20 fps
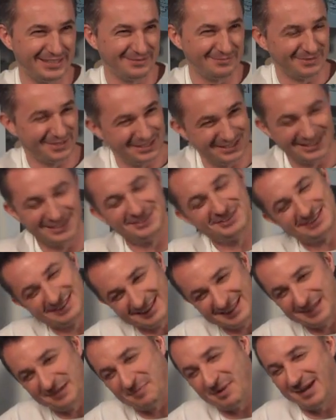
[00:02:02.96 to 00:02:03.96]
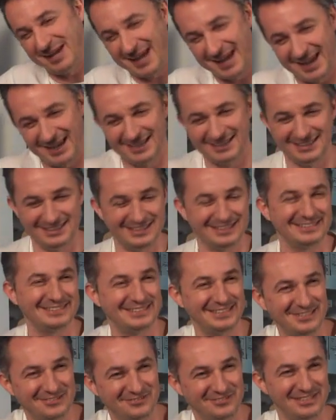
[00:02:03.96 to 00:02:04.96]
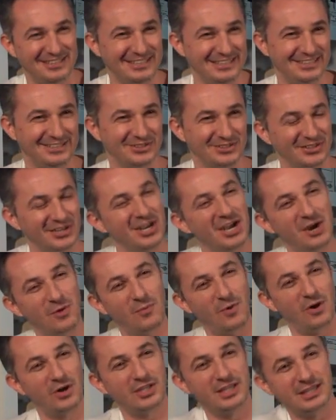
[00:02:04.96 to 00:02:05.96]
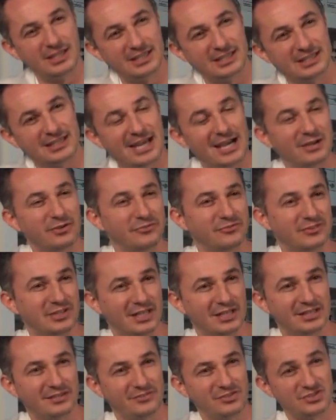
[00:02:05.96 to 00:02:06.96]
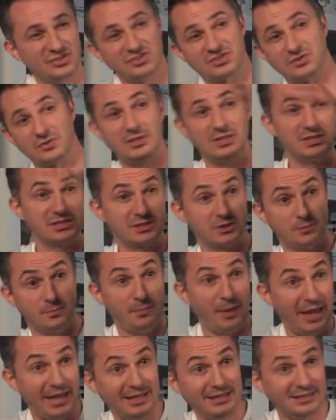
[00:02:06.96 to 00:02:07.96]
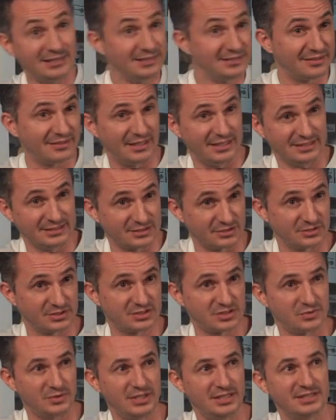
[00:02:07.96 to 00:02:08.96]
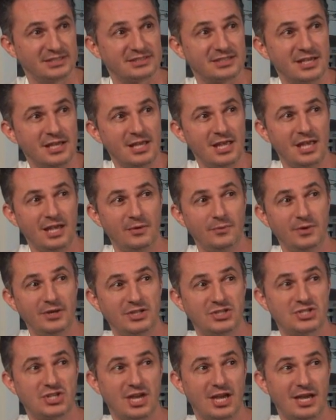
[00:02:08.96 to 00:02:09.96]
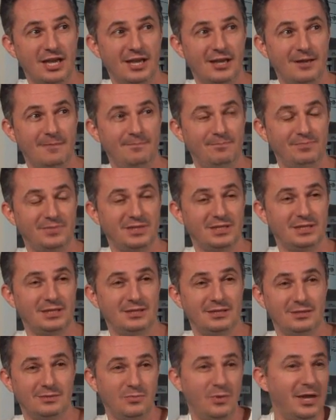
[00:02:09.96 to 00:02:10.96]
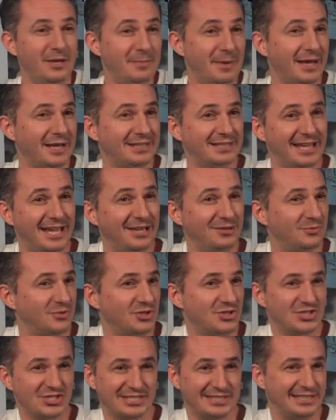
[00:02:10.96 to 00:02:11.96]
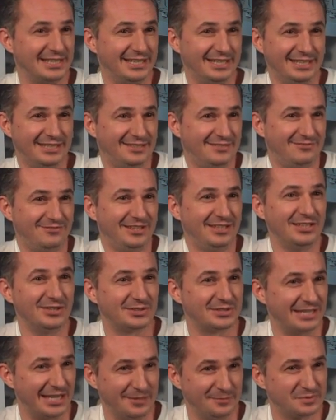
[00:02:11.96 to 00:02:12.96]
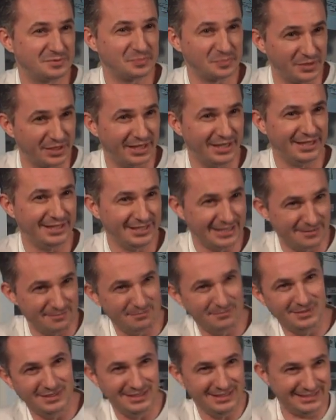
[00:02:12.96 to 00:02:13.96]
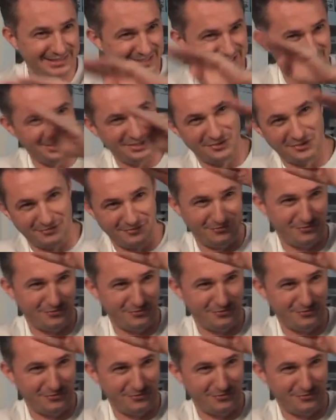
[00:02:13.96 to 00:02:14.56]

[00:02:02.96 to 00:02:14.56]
by like sticking my hand in a TV or walking in and out of television screens or painting things on screens, which way back then were just like videotapes playing and me kind of